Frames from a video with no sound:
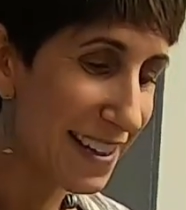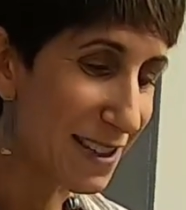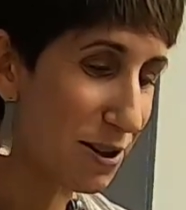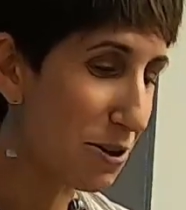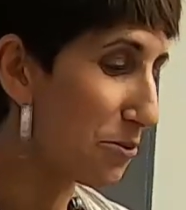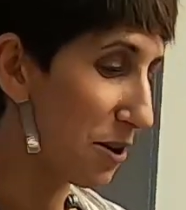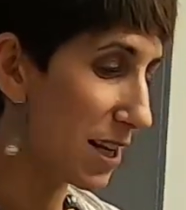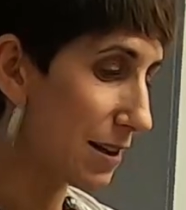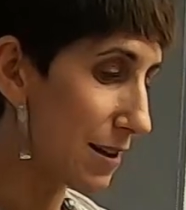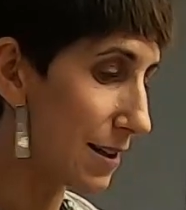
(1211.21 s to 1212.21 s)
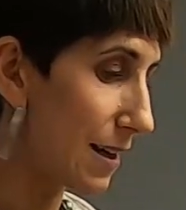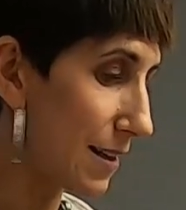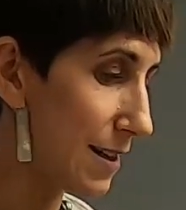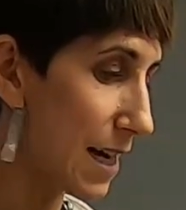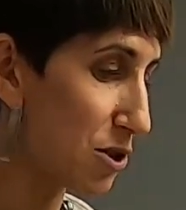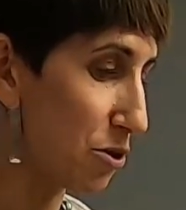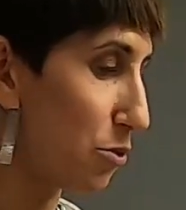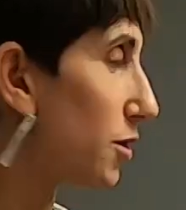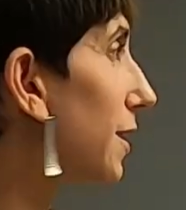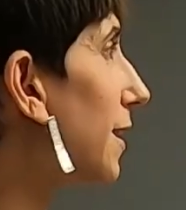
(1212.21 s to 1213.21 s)
So
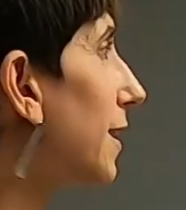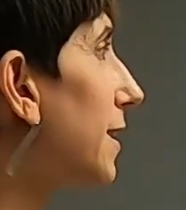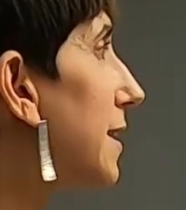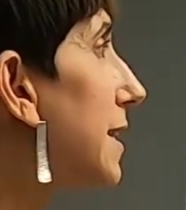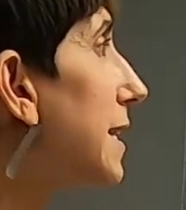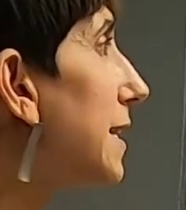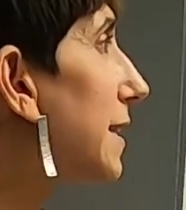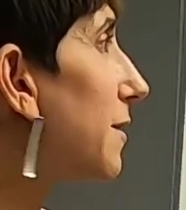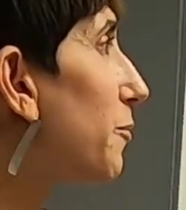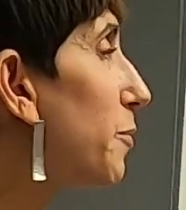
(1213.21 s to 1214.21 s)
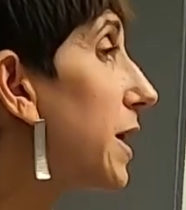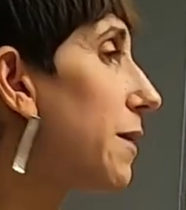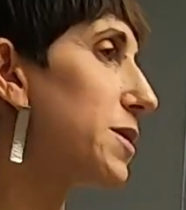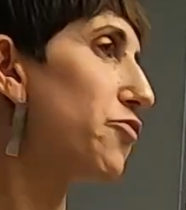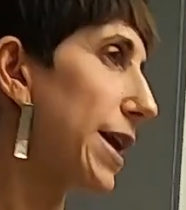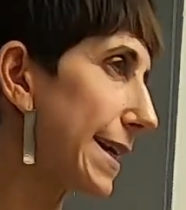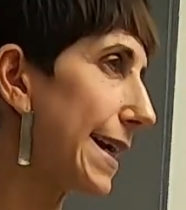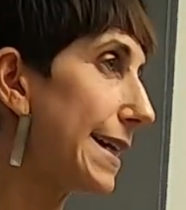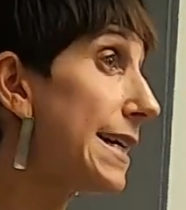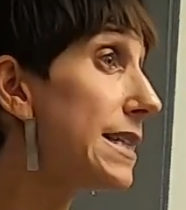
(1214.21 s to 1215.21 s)
Yeshu becomes a
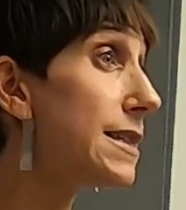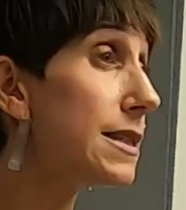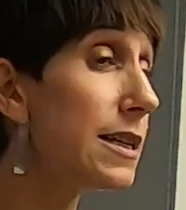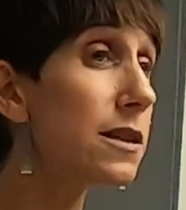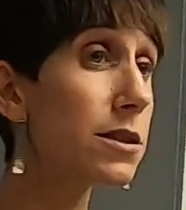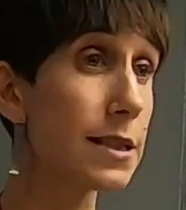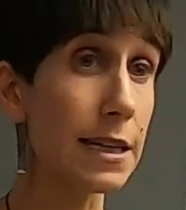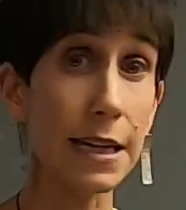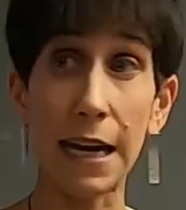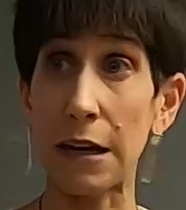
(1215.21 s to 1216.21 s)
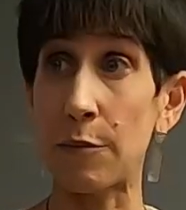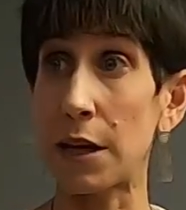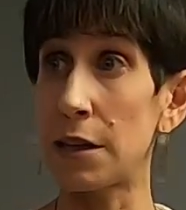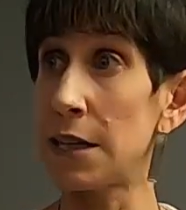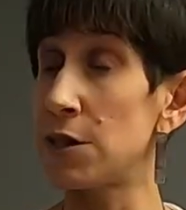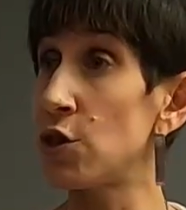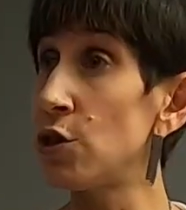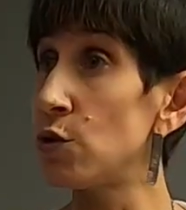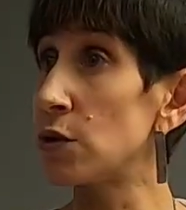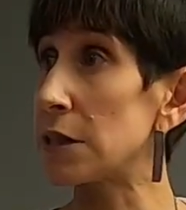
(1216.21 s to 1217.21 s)
renegade. He steals the name, and his
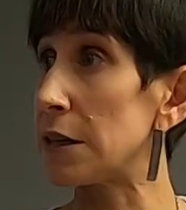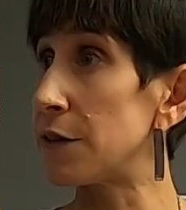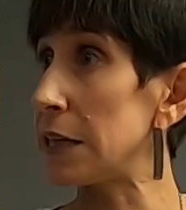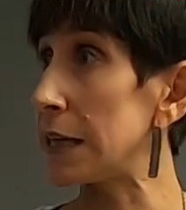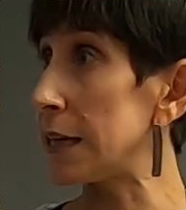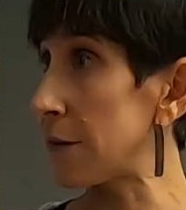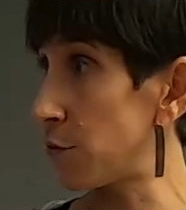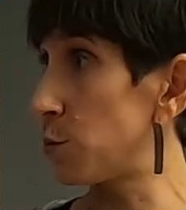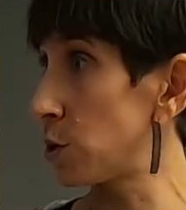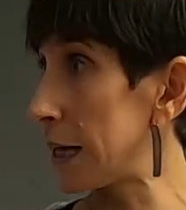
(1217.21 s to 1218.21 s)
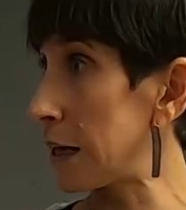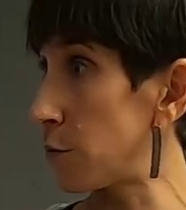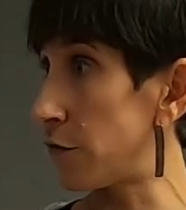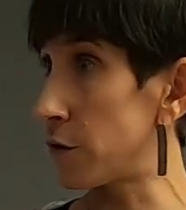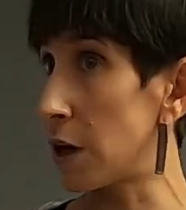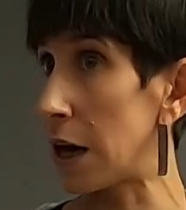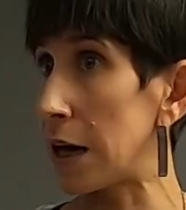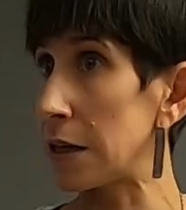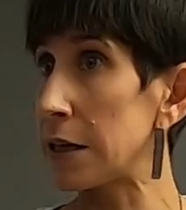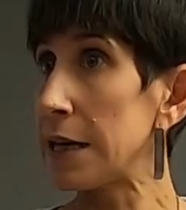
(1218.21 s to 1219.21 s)
use of the ineffable name of
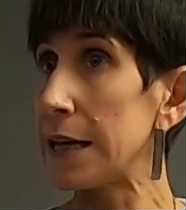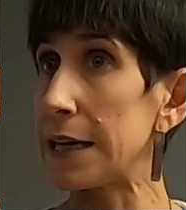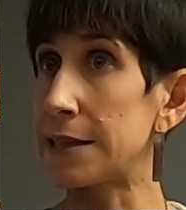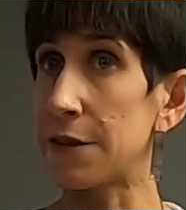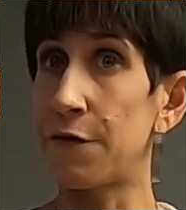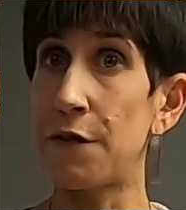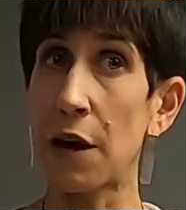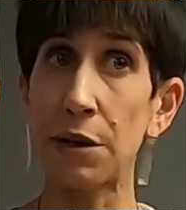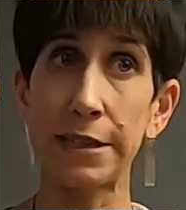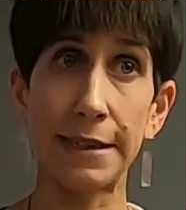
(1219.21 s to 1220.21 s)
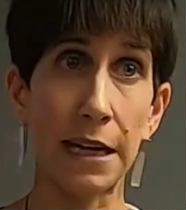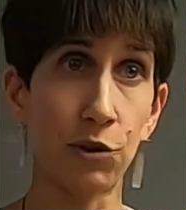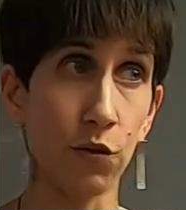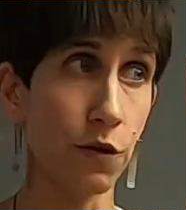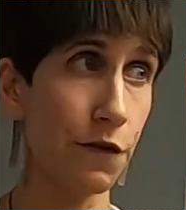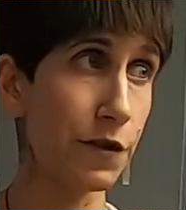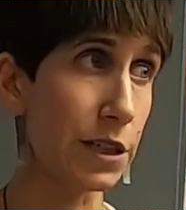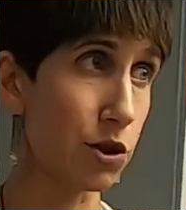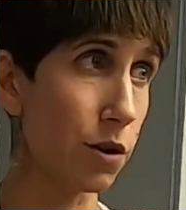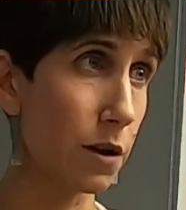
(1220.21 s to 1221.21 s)
God is a very central
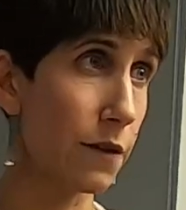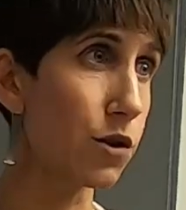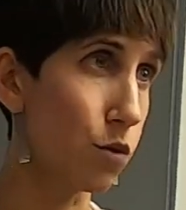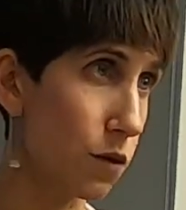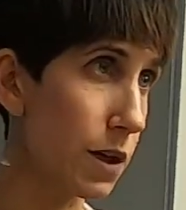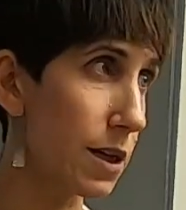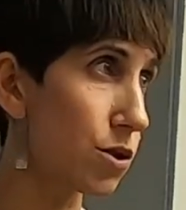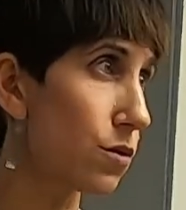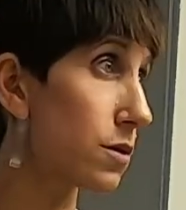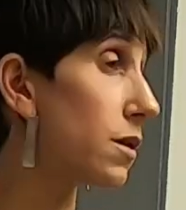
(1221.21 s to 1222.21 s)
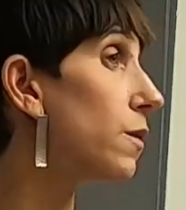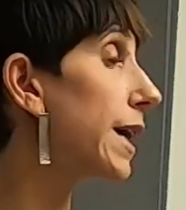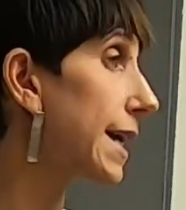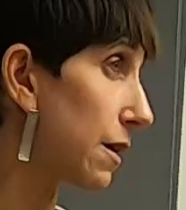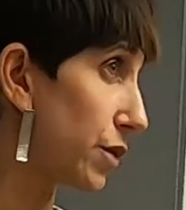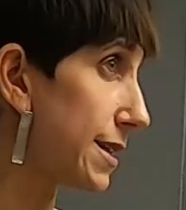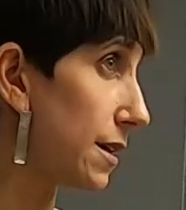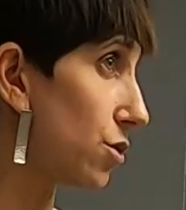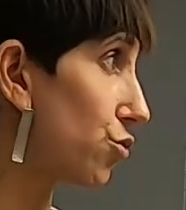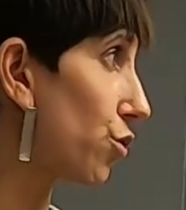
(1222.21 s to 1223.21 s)
feature of Toledot Yeshu. So again, we see
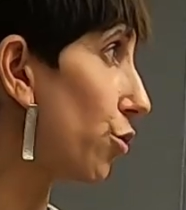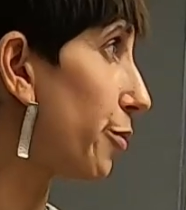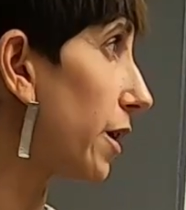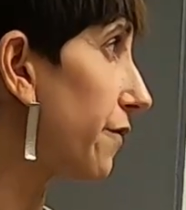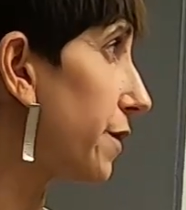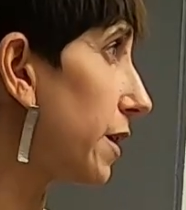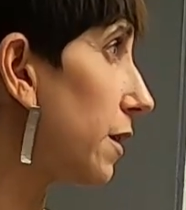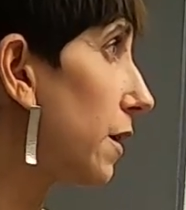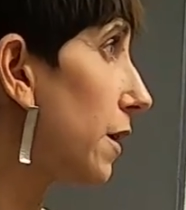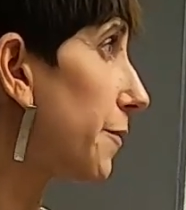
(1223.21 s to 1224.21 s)
the trope of the